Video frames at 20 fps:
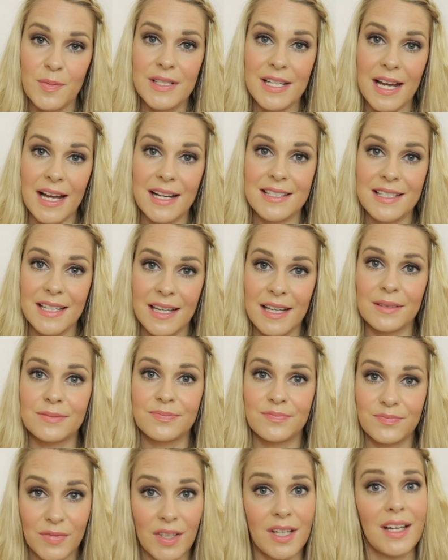protect it.
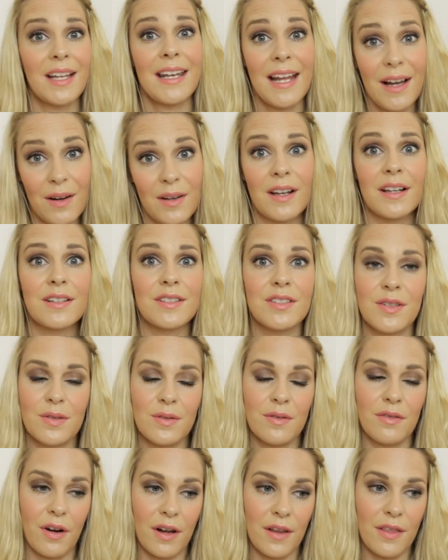Now I like to
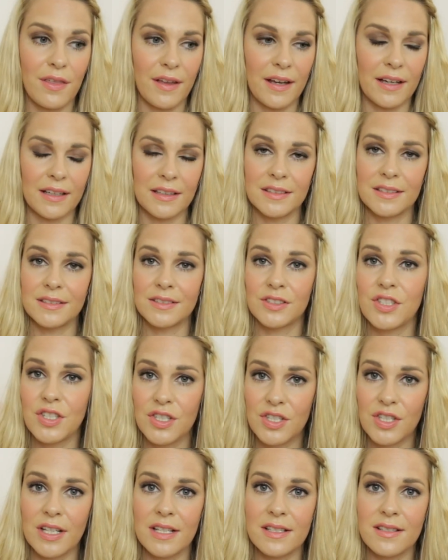do the right thing.
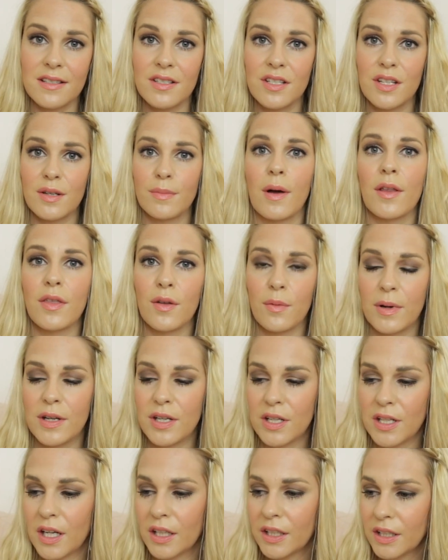Should you listen to your mother when
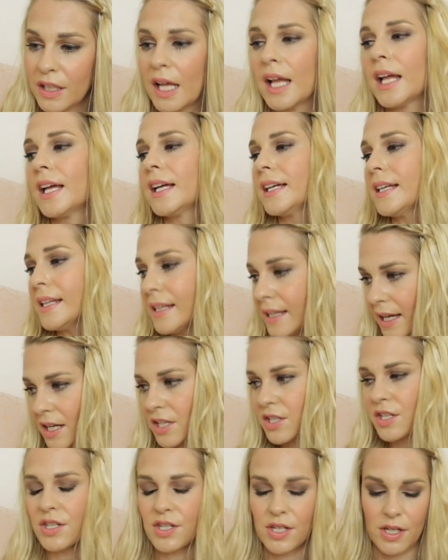you're younger?
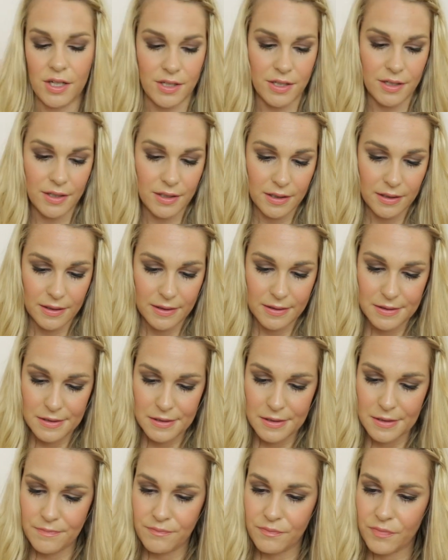Yes, you should.
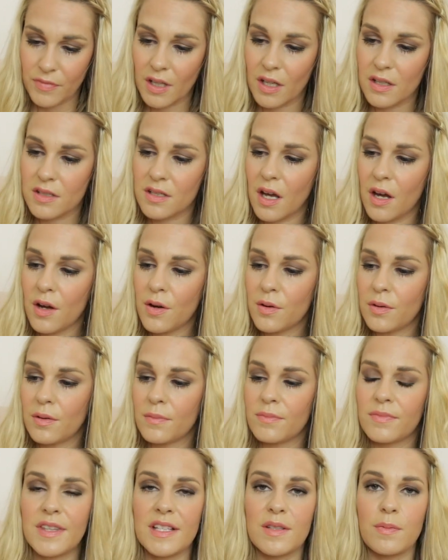
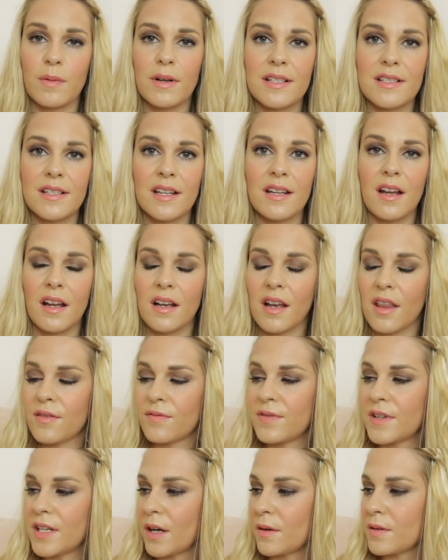So this one is in another
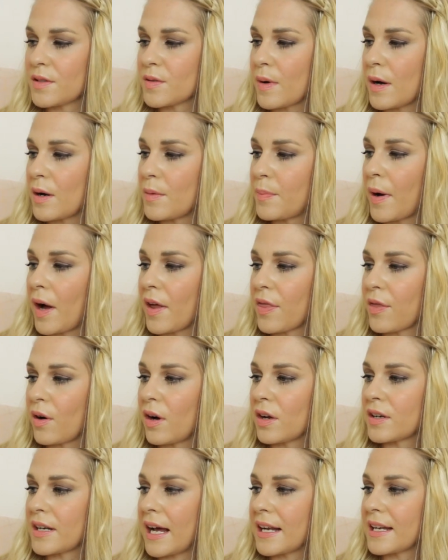video as well, but I
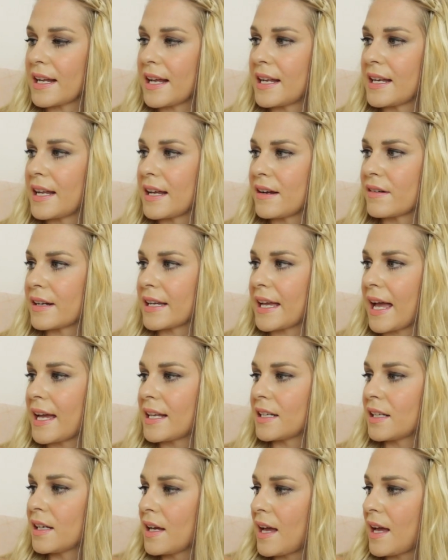thought I'd add it in here again,